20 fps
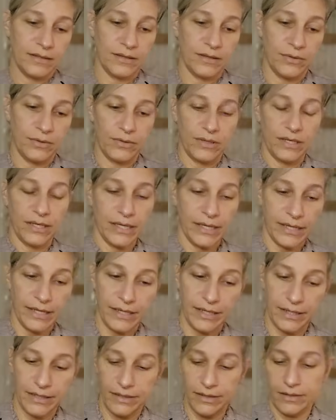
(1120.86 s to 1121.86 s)

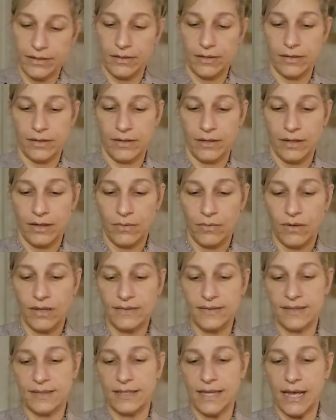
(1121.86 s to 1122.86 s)
Okay,
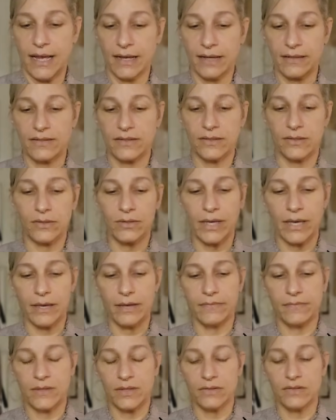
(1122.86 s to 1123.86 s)
what's next?
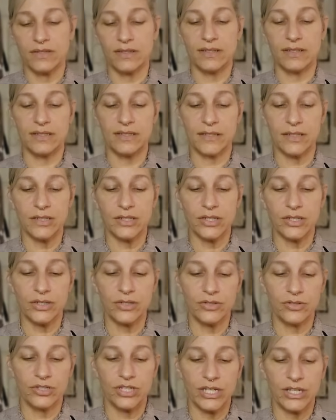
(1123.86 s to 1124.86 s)
Okay, there's a decision.
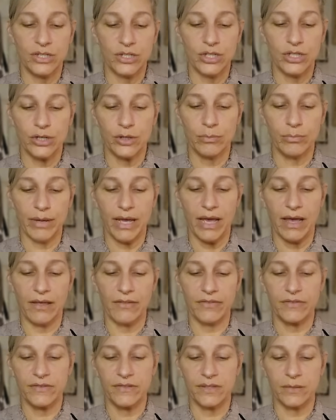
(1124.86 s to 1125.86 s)
You're changing your
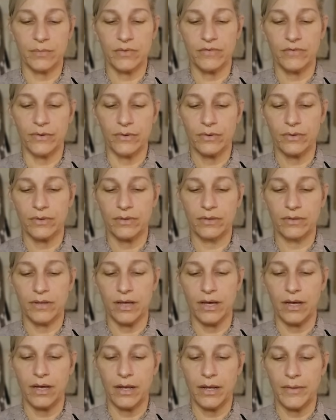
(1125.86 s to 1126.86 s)
path. Some of you
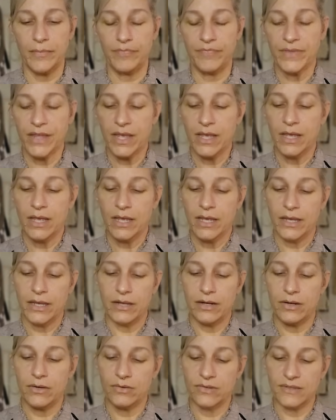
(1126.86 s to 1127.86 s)
are, you
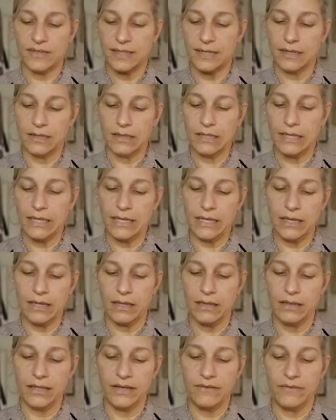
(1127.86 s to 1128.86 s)
know, suddenly
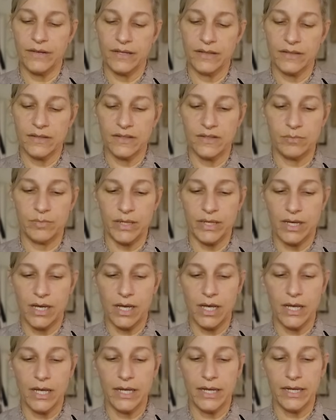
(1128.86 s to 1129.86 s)
leaving this
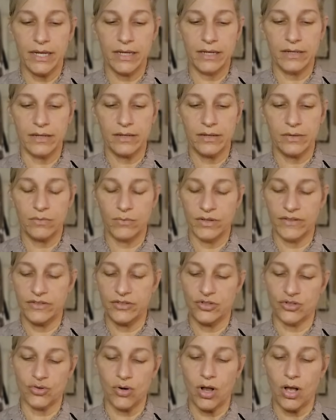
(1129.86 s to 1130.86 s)
behind,
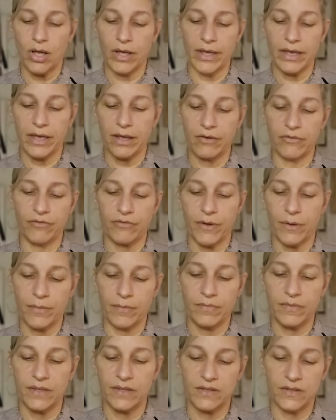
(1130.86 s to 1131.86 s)
withdrawing
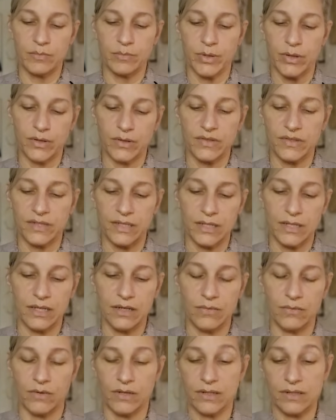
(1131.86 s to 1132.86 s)
from this
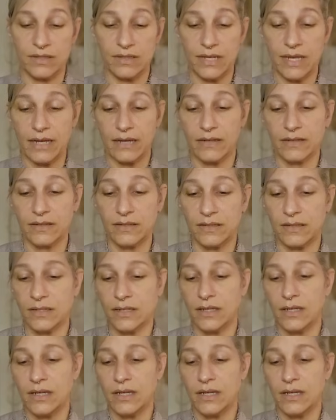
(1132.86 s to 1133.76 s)
person. What's next?